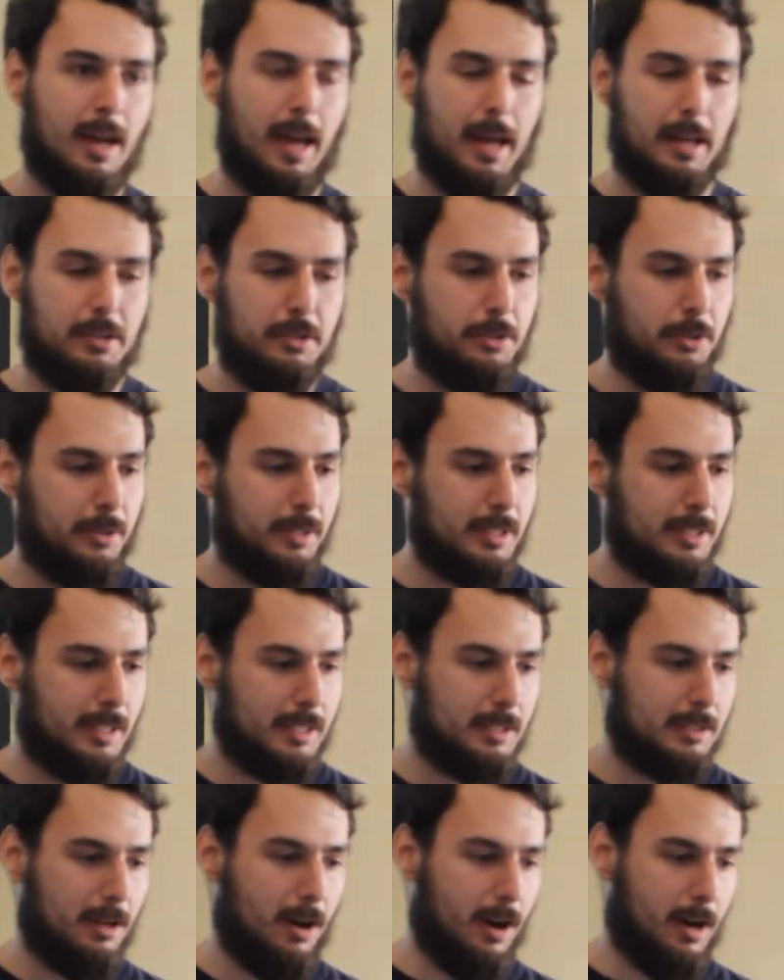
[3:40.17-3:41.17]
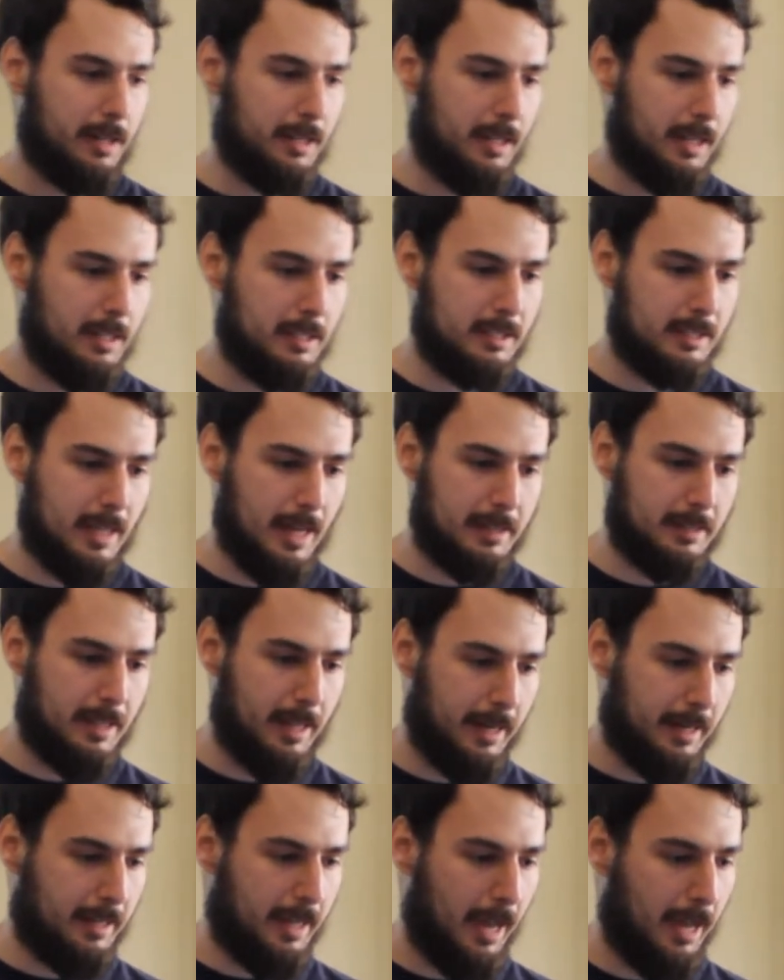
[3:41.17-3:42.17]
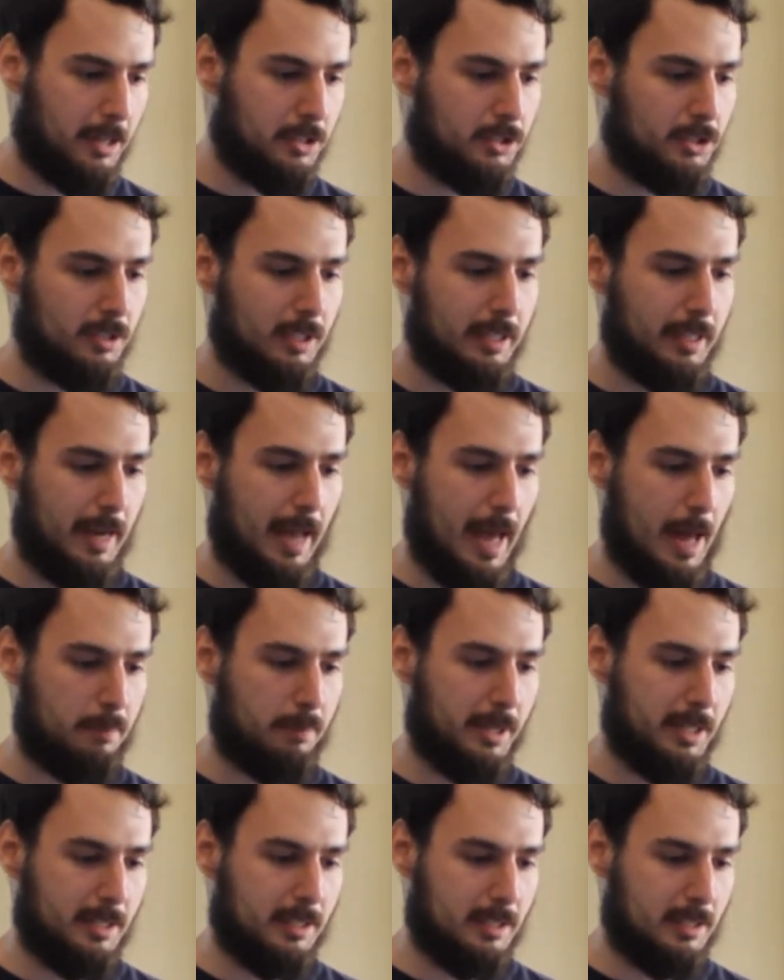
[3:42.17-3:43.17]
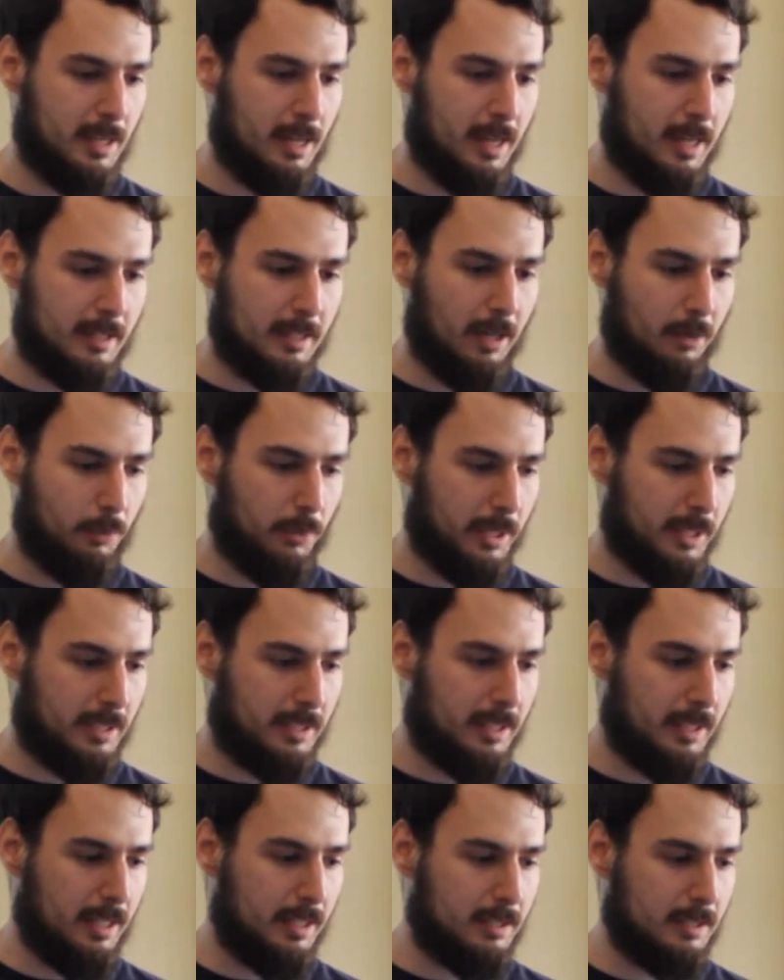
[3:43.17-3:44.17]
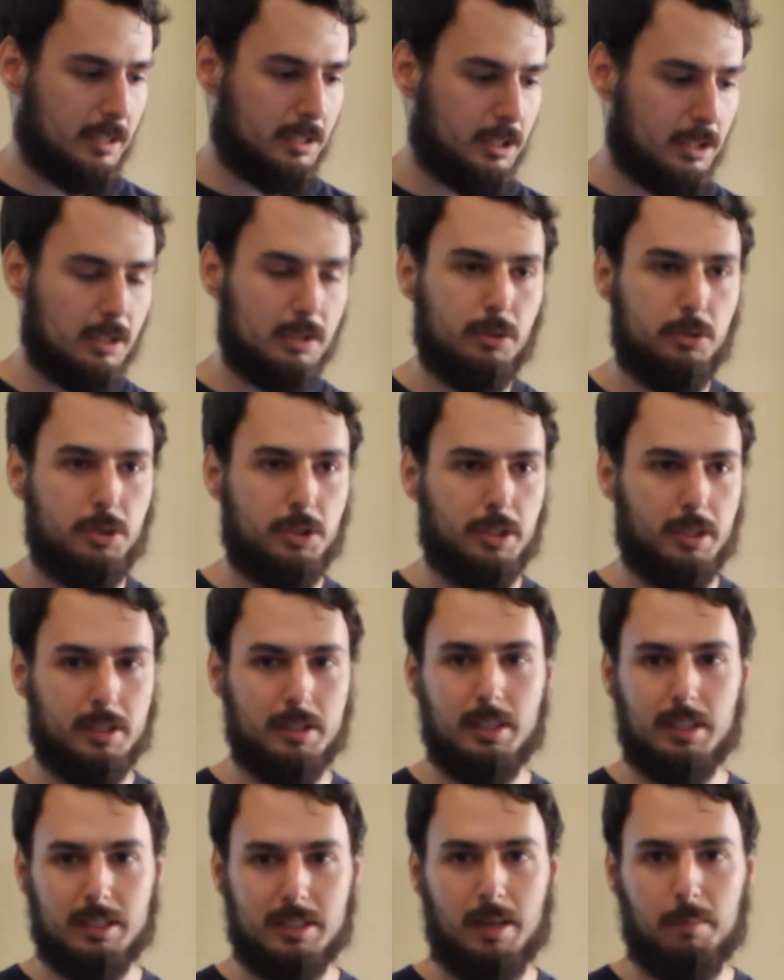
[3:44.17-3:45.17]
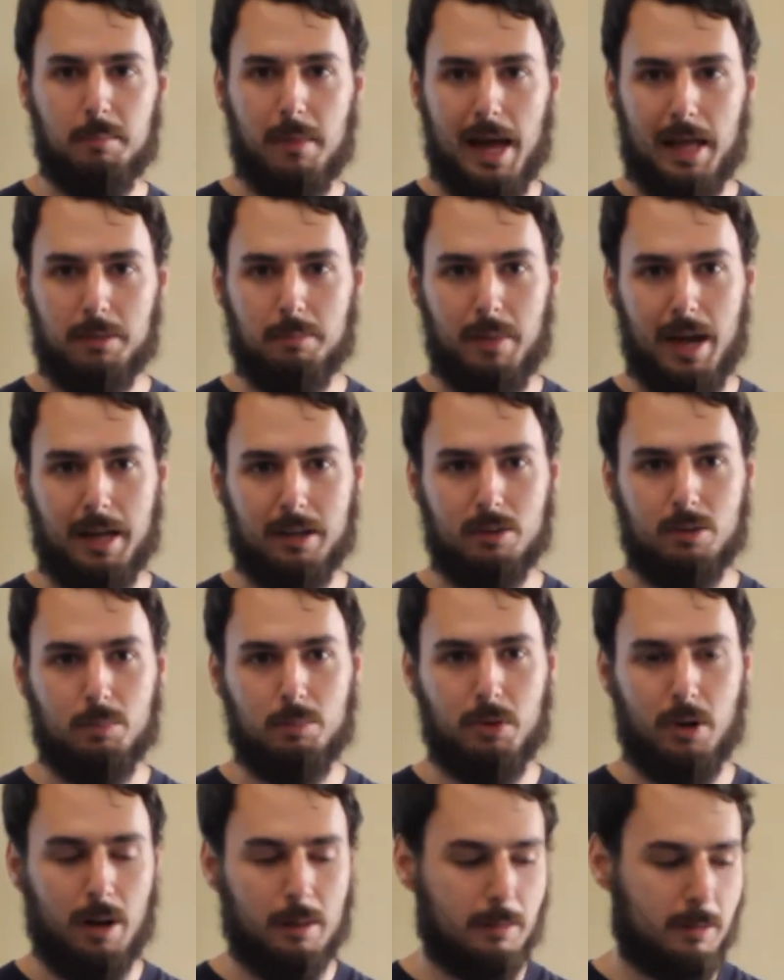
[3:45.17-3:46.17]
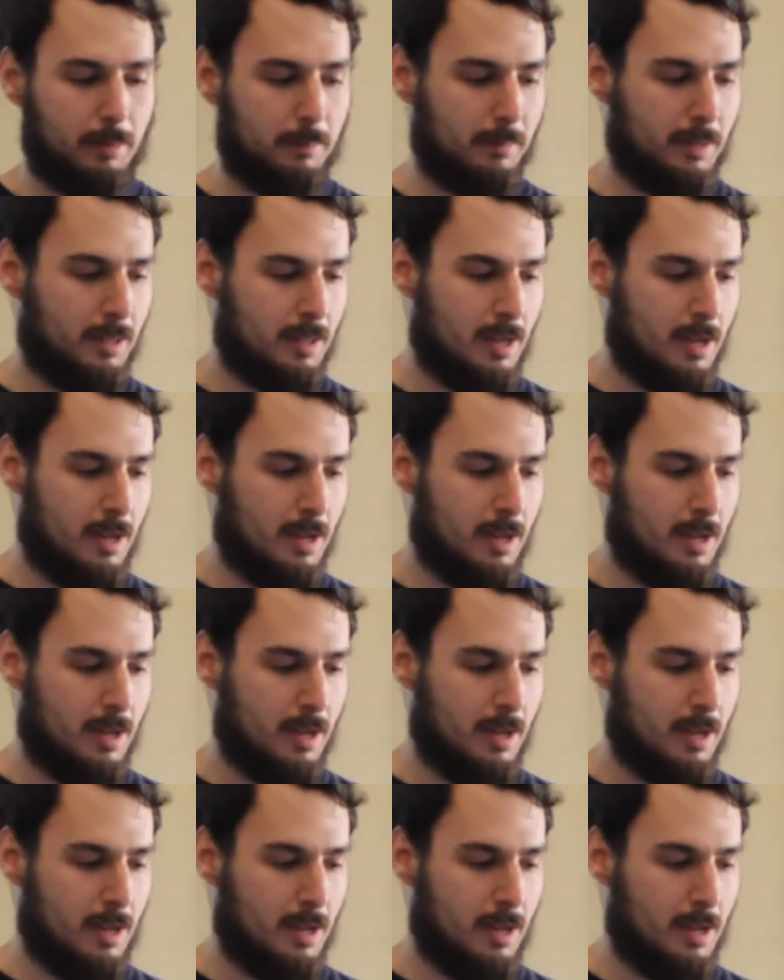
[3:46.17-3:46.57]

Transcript: And during this talk, he said that occasionally it happens that we seek the solution to some mathematical problem